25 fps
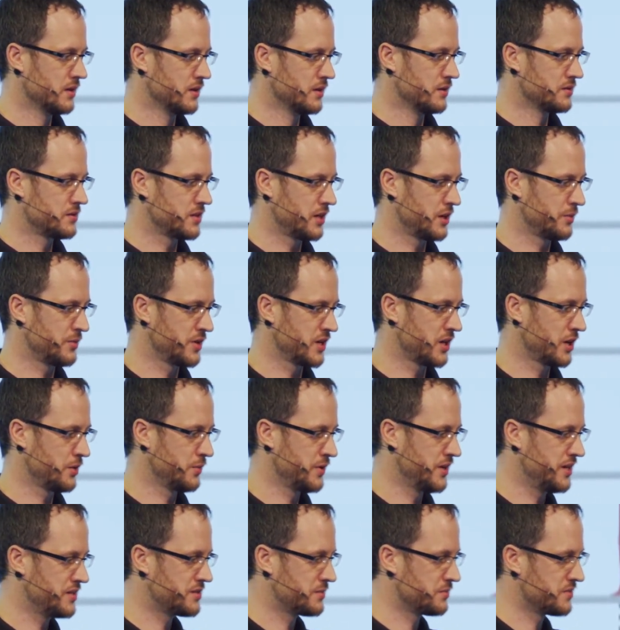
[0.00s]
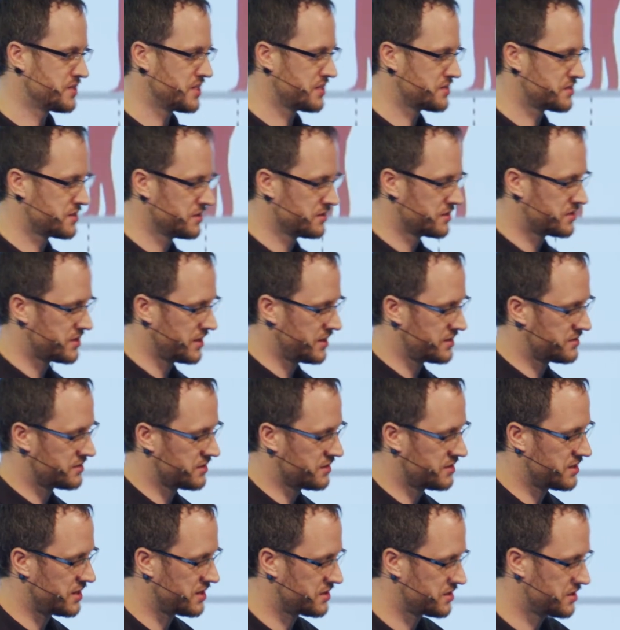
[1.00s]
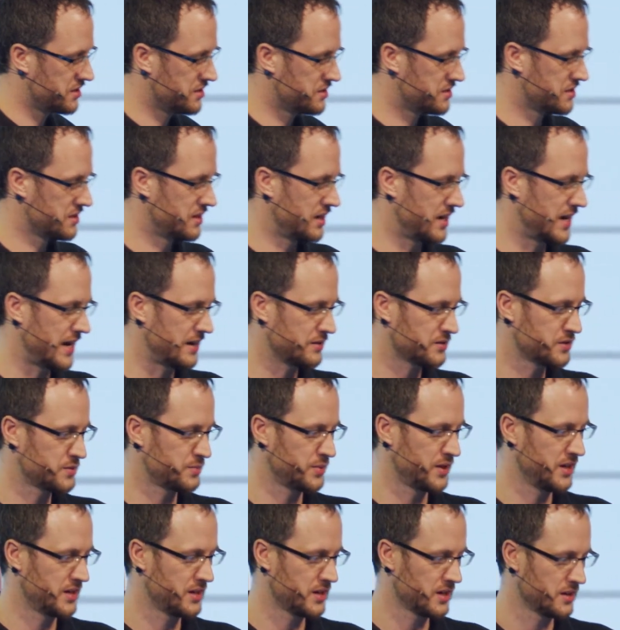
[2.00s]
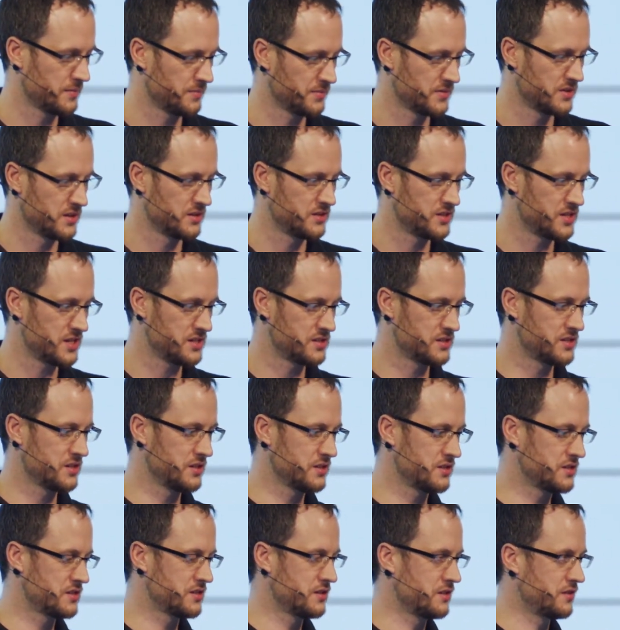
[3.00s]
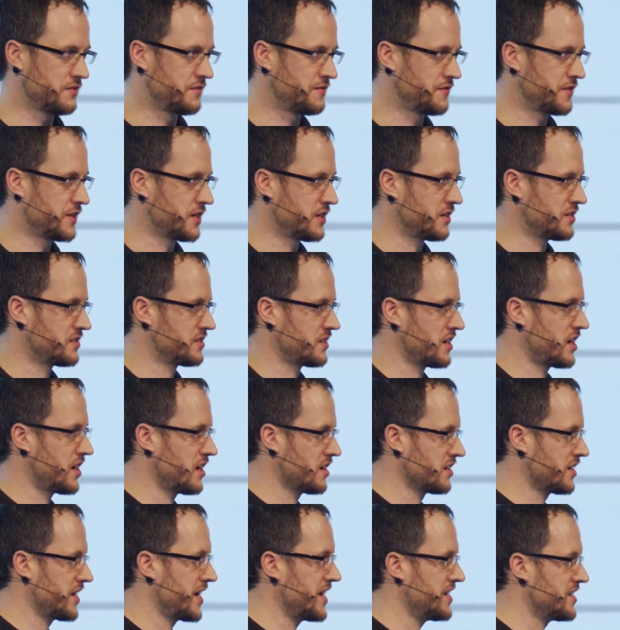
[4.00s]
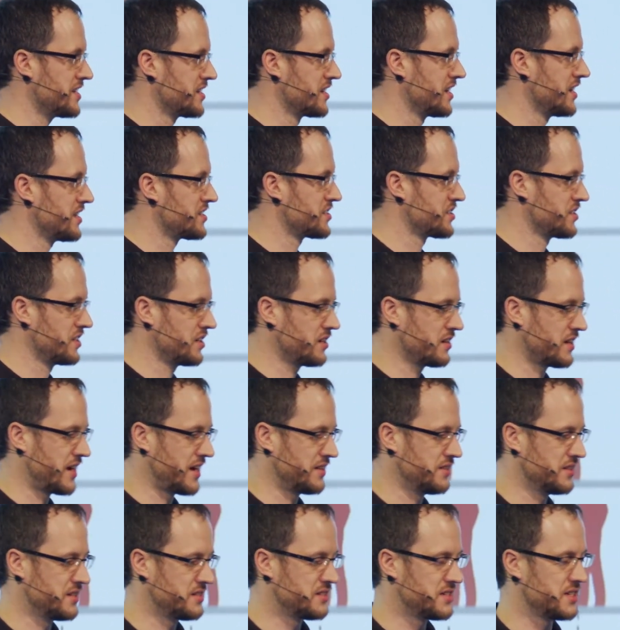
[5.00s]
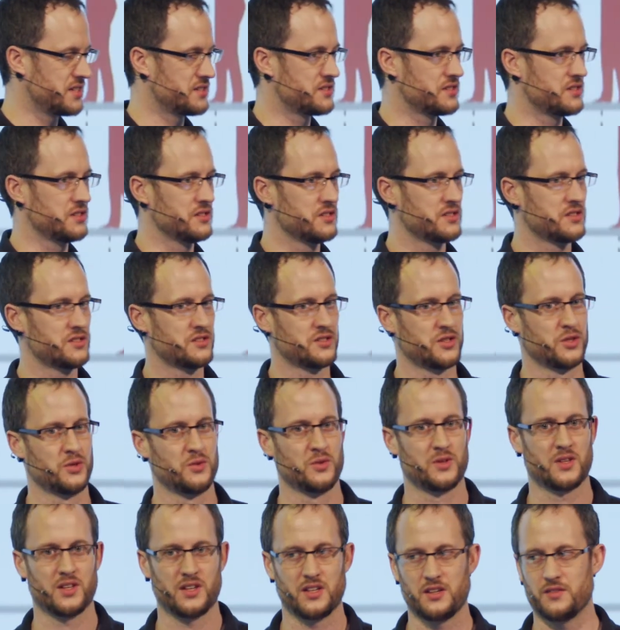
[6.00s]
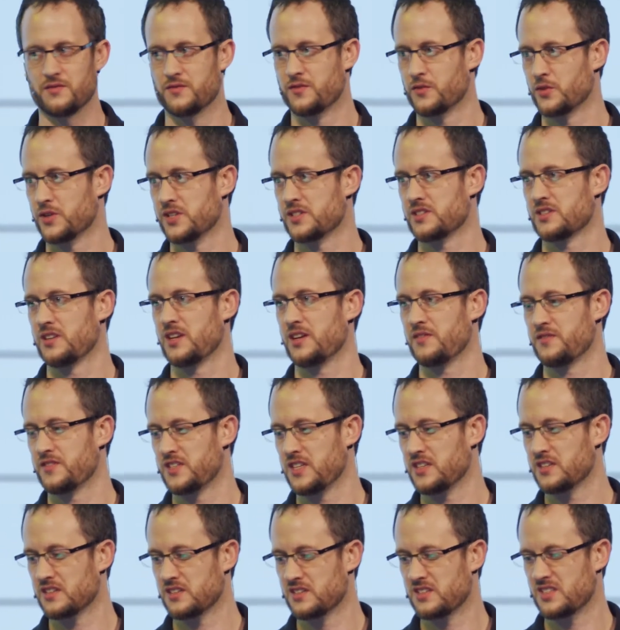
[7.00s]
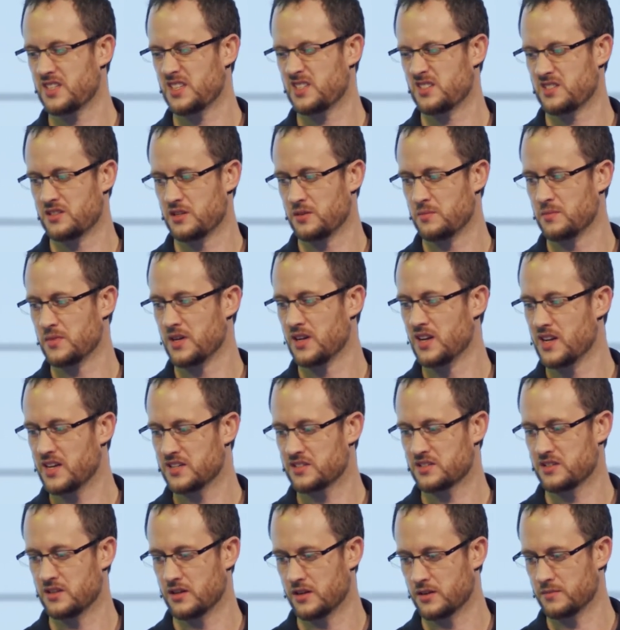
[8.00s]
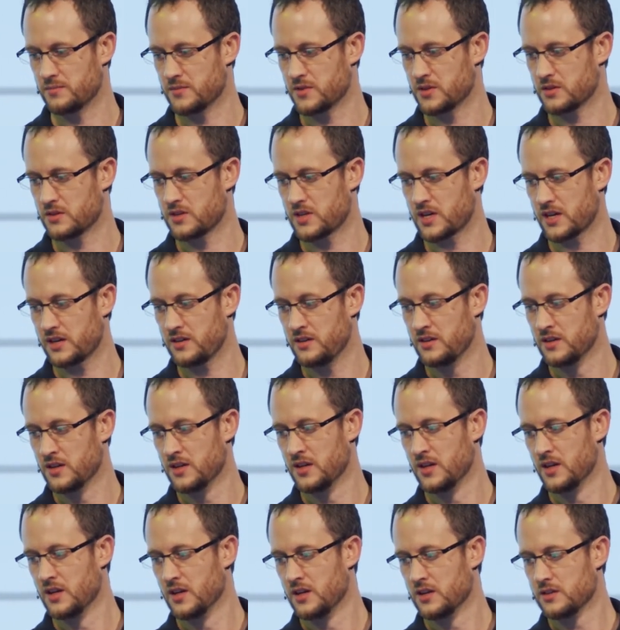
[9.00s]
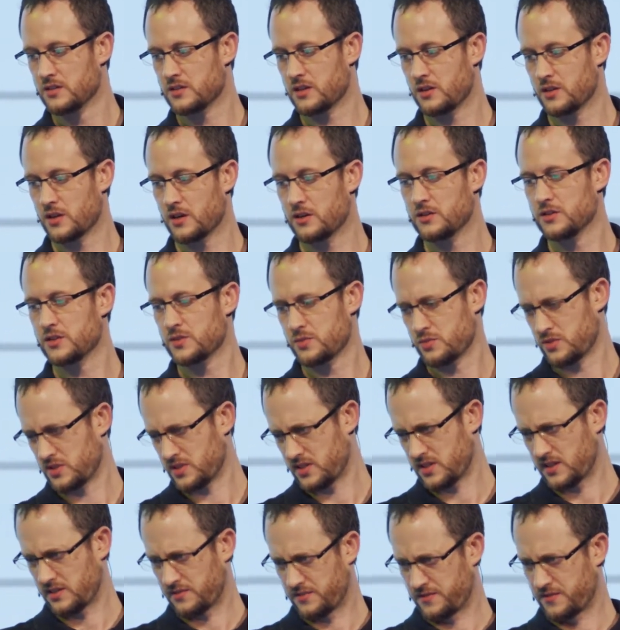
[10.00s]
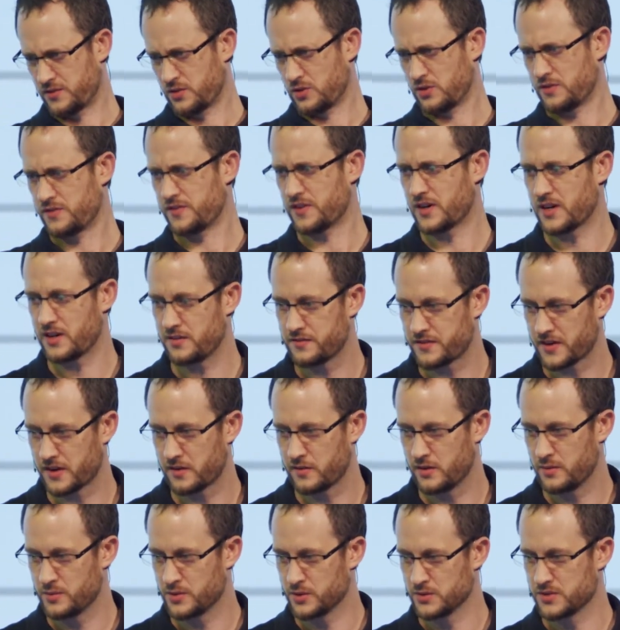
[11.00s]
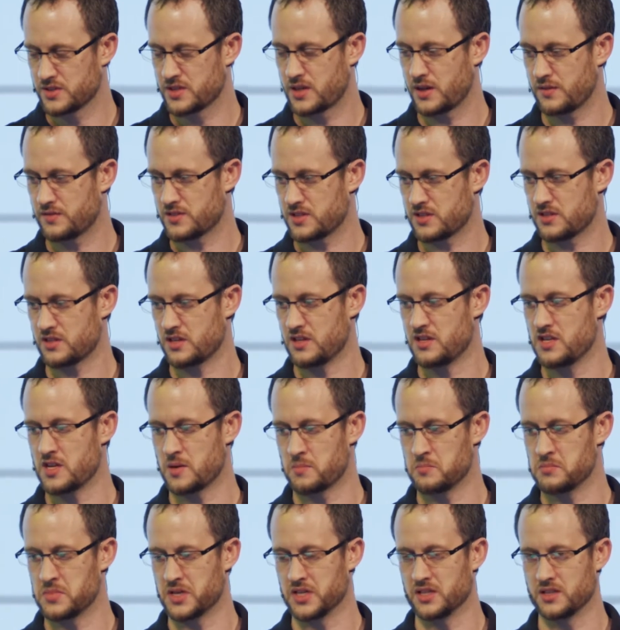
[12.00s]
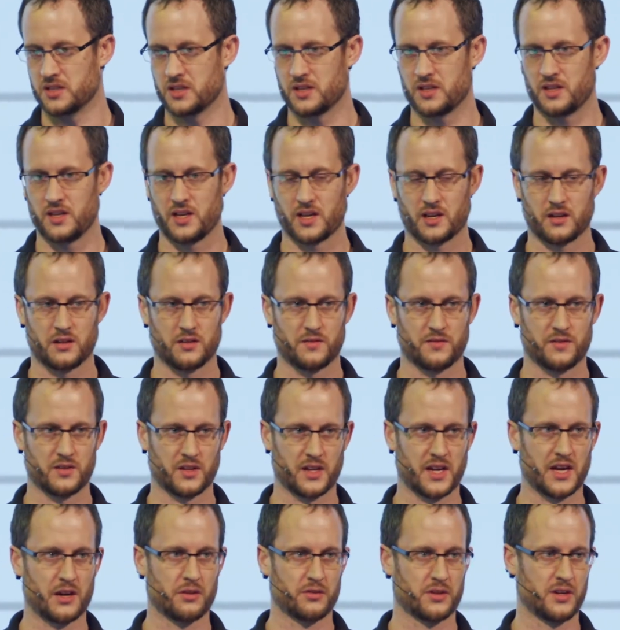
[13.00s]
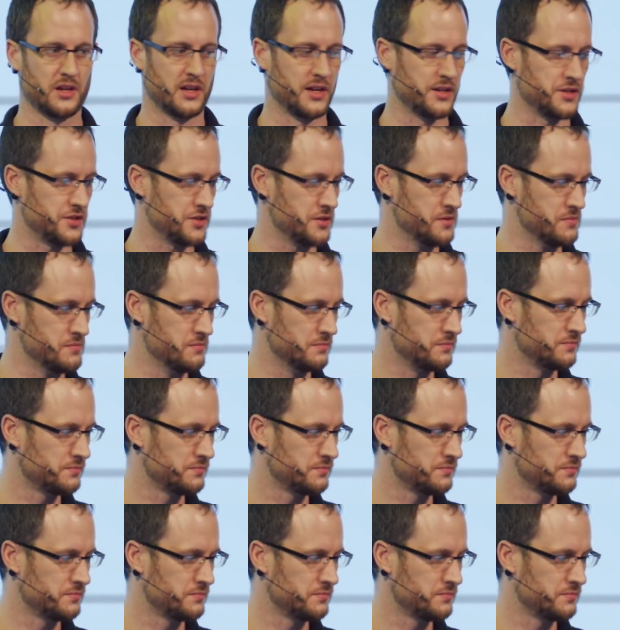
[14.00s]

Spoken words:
So here we go, we need some distances. The distance to the loudspeaker, the distance to the first unaided listener, and the distance to the voice-lifted system listener, okay? So those, what's that, 4 or 5 variables gives us a number at the end of the calculation.